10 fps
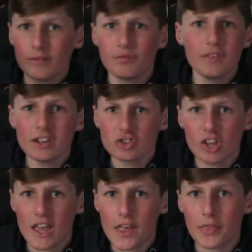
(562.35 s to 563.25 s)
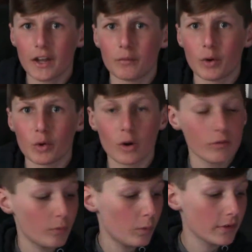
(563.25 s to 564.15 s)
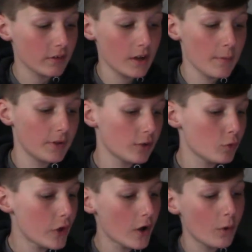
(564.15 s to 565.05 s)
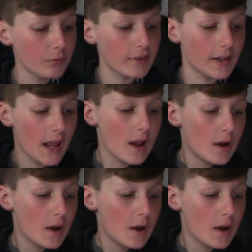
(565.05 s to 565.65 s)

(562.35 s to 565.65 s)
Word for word: finished 8th at a road course. What's going to happen next week at Homestead?